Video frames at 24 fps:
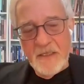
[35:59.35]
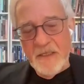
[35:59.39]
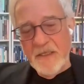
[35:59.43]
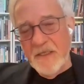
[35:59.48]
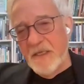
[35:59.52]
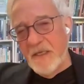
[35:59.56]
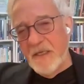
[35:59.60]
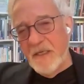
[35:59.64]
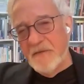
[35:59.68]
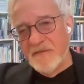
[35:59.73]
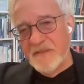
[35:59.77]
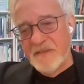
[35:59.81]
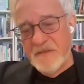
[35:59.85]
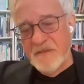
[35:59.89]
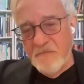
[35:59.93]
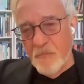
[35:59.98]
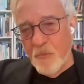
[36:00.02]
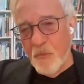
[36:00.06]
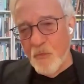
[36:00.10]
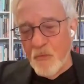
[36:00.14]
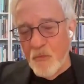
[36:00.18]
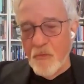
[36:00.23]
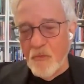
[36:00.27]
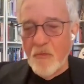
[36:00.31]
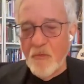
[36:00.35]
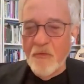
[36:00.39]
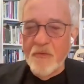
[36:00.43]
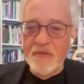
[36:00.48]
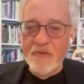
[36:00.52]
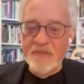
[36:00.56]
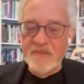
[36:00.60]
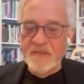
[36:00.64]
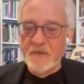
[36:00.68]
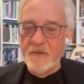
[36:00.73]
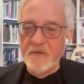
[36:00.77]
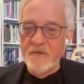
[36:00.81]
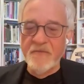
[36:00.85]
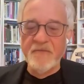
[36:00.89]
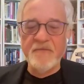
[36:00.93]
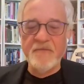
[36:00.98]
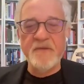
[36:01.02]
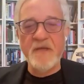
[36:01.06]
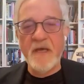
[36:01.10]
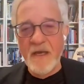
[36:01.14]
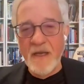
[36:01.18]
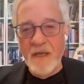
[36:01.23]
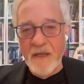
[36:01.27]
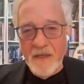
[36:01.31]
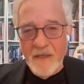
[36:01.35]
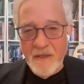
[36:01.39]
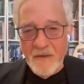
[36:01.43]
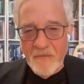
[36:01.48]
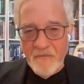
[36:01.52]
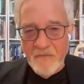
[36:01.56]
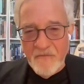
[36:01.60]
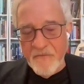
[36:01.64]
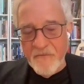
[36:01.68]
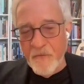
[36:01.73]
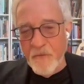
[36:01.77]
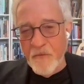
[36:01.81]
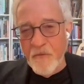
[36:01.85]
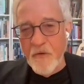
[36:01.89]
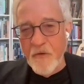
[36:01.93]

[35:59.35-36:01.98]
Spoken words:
gives more sort of time for